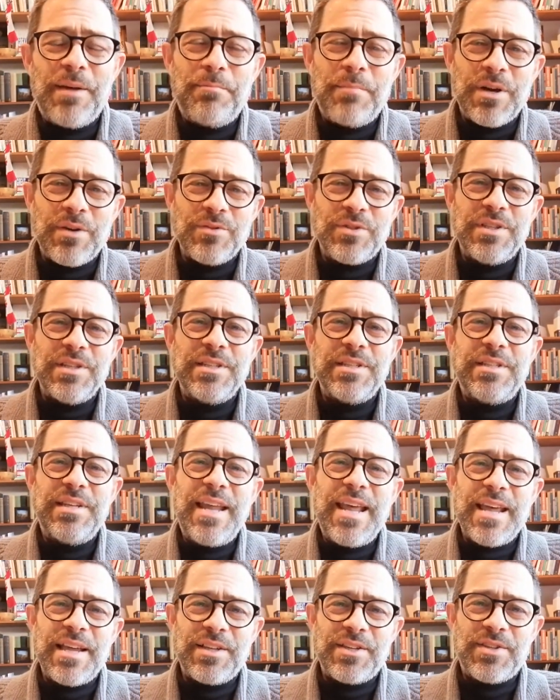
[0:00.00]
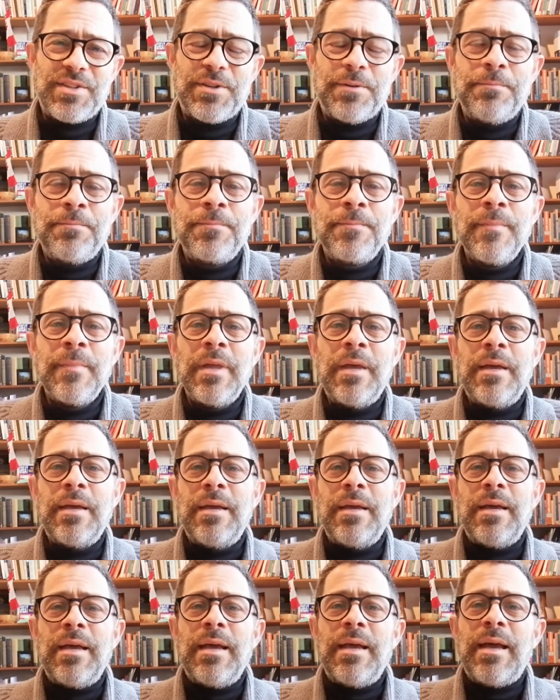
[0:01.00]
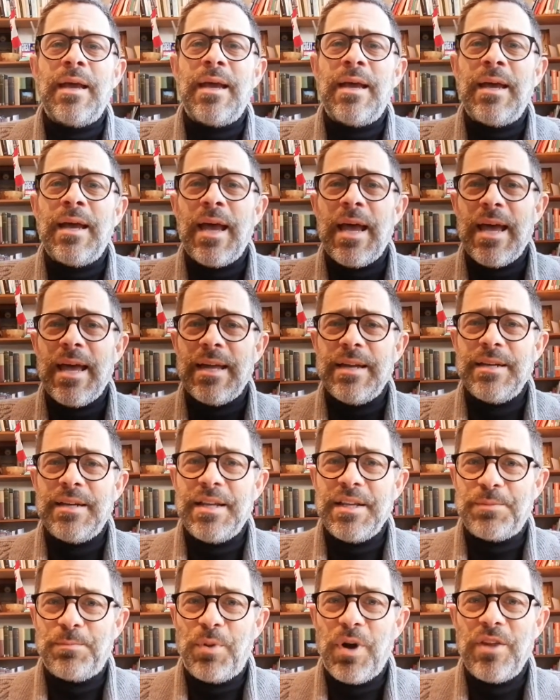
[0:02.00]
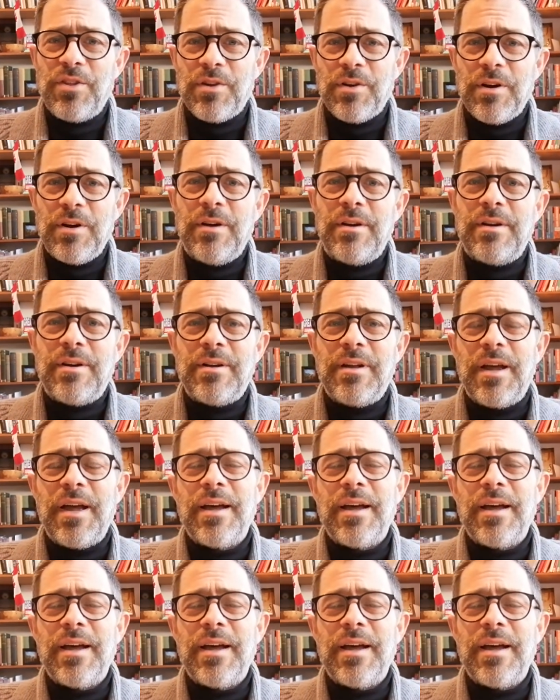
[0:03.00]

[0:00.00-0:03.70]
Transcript: a mouse's nest. And his brother